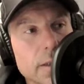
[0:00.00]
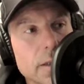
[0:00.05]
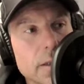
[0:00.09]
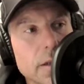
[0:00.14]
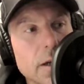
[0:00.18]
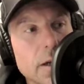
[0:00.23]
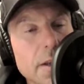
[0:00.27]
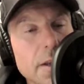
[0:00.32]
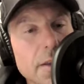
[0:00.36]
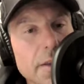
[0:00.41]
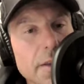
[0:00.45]
A
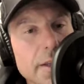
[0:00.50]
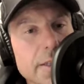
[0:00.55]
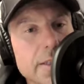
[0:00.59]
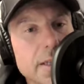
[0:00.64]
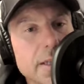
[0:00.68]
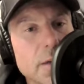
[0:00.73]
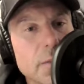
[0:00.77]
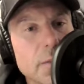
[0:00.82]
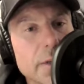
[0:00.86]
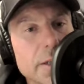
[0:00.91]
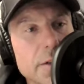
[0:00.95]
lot of the things
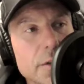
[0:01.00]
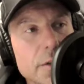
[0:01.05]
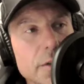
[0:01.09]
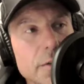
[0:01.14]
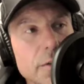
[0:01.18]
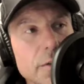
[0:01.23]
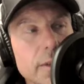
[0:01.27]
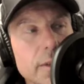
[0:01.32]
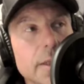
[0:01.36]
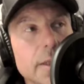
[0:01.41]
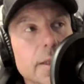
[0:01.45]
that we
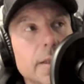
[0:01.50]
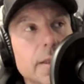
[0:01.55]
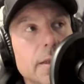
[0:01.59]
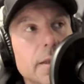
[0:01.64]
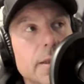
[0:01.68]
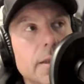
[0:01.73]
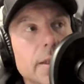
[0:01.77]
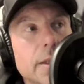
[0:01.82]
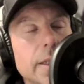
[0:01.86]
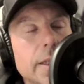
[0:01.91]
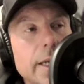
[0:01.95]
do
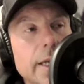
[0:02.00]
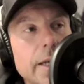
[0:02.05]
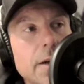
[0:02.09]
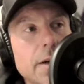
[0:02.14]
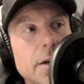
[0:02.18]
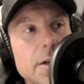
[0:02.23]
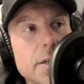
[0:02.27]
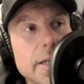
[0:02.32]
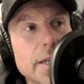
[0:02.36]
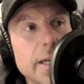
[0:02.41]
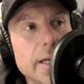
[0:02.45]
in
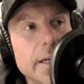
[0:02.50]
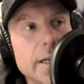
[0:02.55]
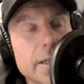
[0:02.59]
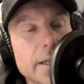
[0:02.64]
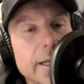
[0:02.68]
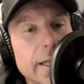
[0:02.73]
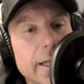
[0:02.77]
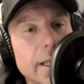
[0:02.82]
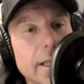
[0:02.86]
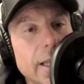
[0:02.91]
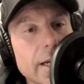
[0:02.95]
our
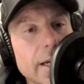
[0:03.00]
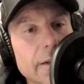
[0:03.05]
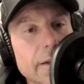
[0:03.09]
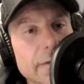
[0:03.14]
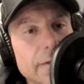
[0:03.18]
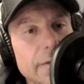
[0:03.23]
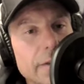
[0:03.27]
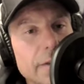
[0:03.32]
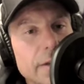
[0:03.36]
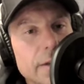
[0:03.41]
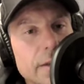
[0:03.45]
day-to-day
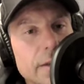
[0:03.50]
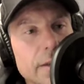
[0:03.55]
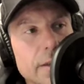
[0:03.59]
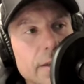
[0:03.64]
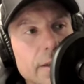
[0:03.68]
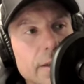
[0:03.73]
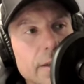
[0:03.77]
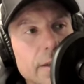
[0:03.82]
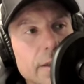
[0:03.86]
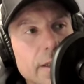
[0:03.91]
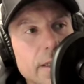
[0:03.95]
life
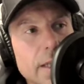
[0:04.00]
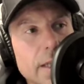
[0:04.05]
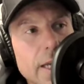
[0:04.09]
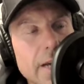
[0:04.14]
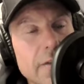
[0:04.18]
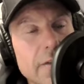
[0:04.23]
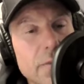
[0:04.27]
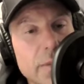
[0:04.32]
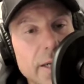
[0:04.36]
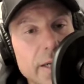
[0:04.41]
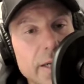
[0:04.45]

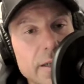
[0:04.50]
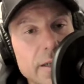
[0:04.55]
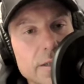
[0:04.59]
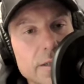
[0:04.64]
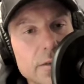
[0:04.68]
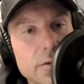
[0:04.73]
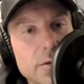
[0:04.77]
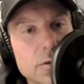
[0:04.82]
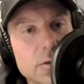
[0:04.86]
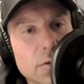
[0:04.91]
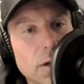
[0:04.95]
have made
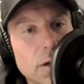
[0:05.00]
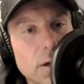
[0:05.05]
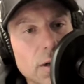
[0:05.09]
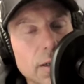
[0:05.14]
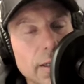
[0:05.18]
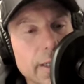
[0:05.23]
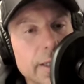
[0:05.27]
us strong.